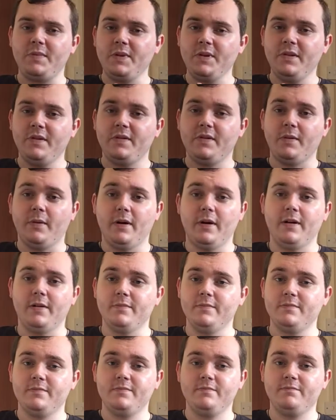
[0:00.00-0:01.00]
So
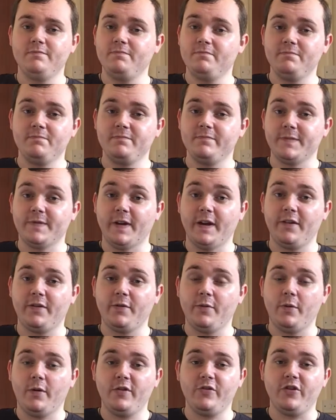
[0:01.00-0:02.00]
thanks for
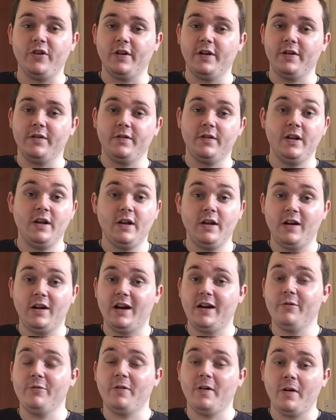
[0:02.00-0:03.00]
watching, and I
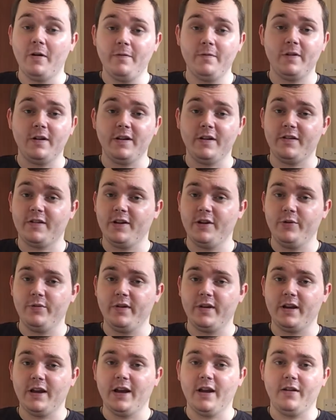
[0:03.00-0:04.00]
will hopefully see you
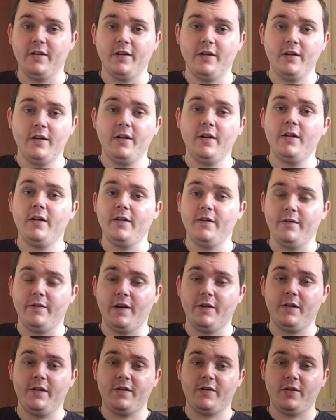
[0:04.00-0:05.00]
again
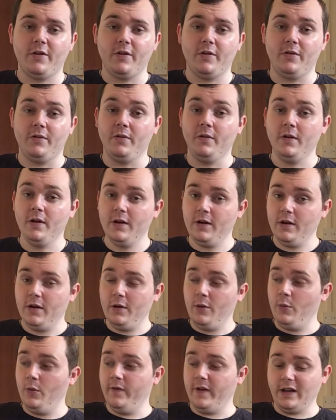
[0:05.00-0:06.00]
very soon.
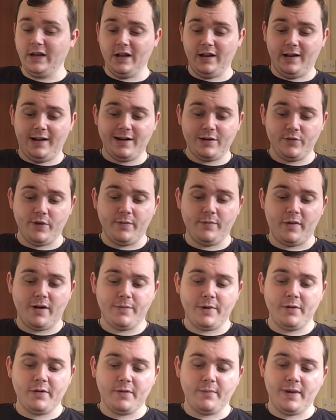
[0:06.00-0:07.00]
With any luck, we might be
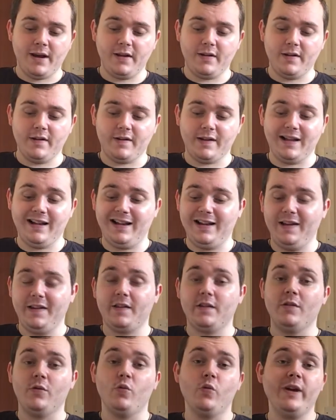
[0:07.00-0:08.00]
able to make this at least
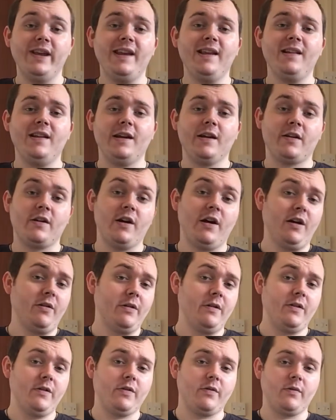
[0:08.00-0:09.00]
a weekly
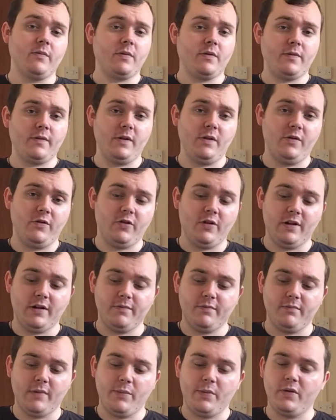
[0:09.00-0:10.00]
occurrence from the future,
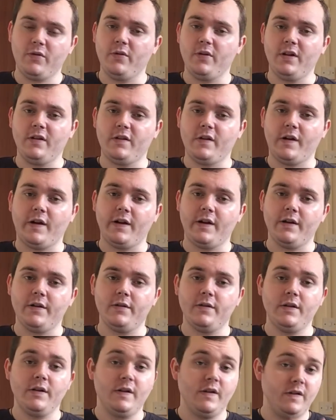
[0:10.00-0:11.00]
maybe do an entire
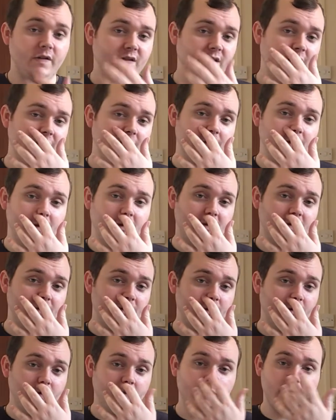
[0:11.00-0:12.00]
series
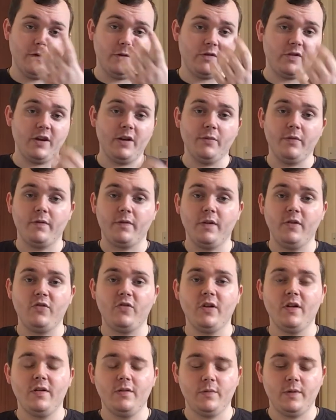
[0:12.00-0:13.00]
for the foreseeable
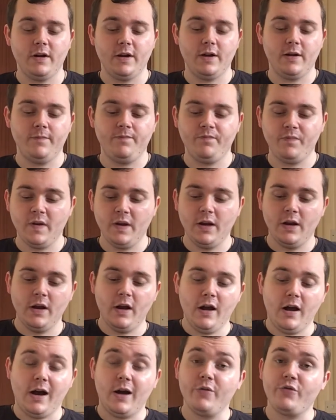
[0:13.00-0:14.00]
future, where
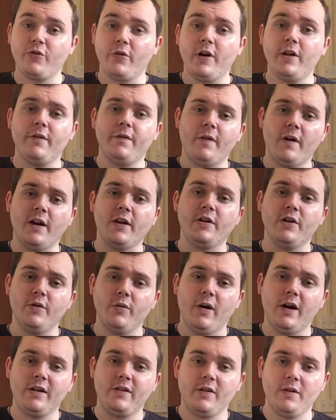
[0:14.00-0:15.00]
I'll try to find new
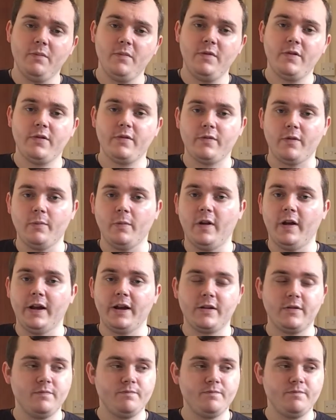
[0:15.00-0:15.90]
items from like